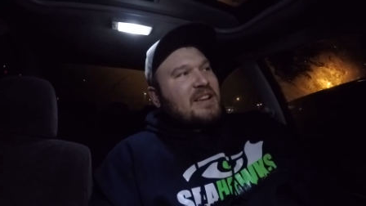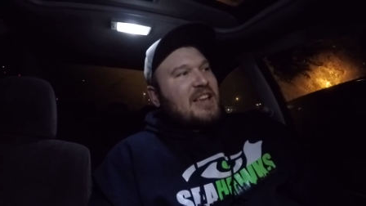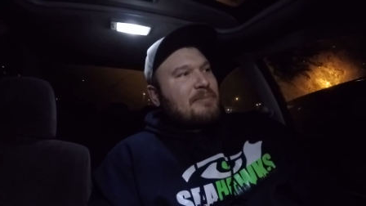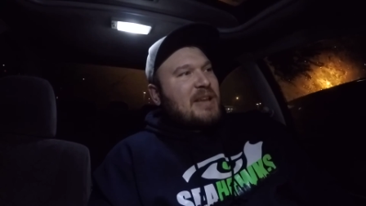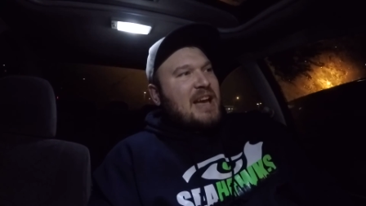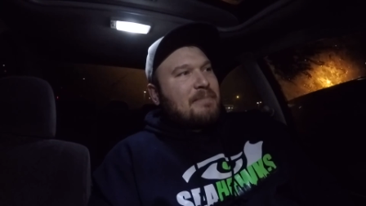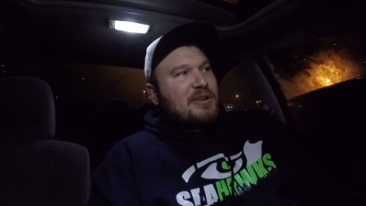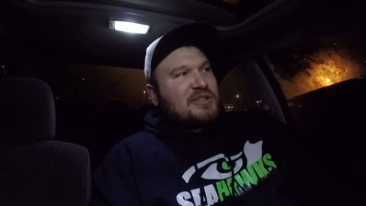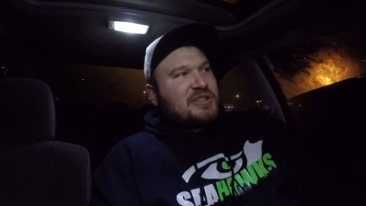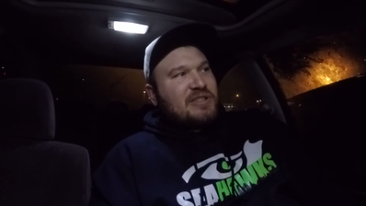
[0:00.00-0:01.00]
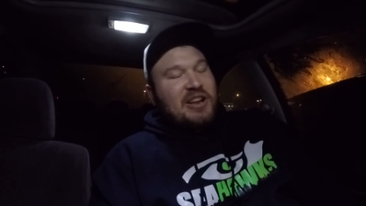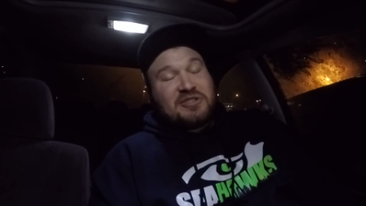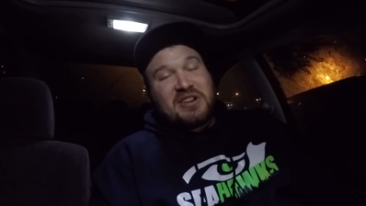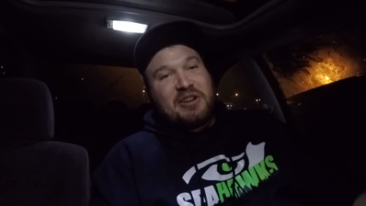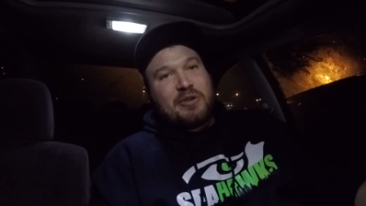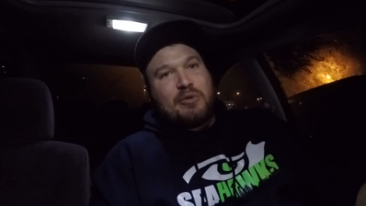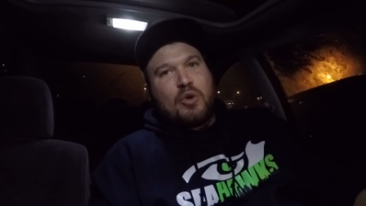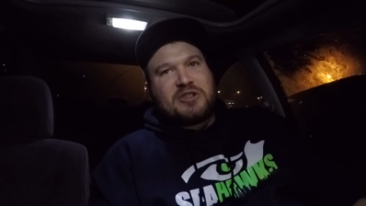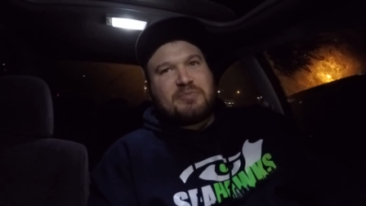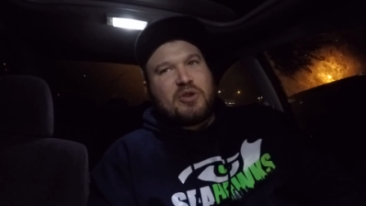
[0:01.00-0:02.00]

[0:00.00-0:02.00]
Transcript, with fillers: Can't be happier. So they also got a rewards